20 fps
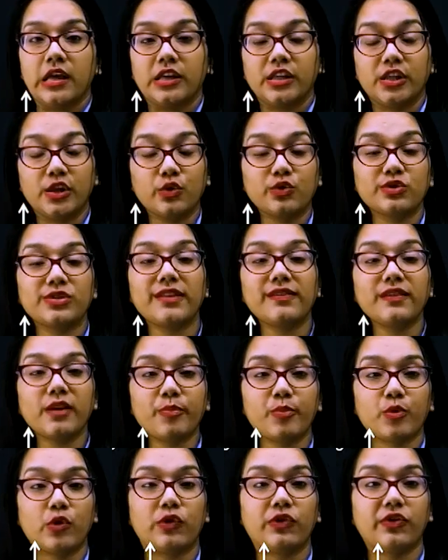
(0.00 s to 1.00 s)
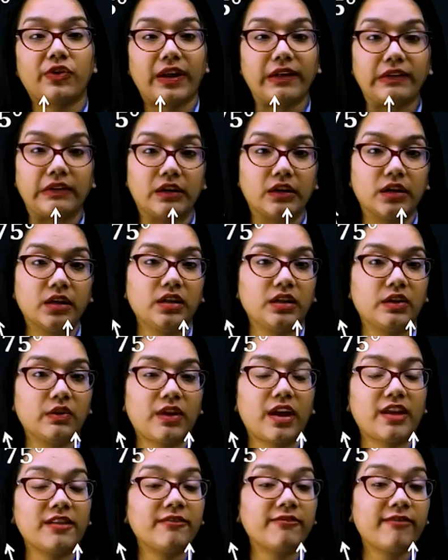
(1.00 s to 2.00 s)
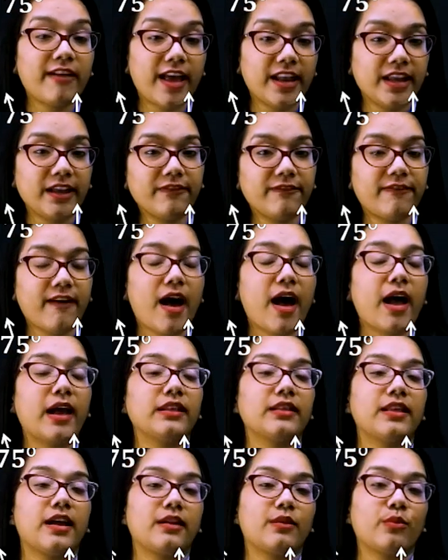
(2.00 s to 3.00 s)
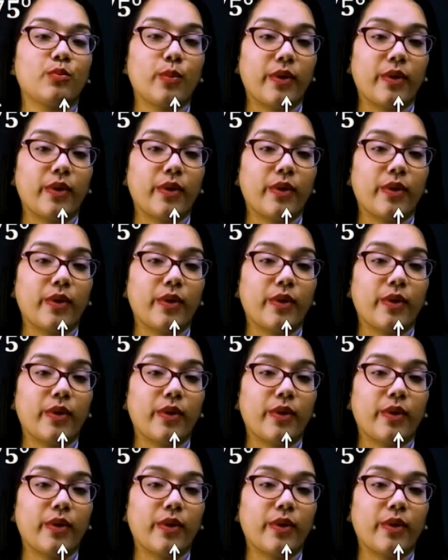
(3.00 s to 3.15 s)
using the protractor, you can verify that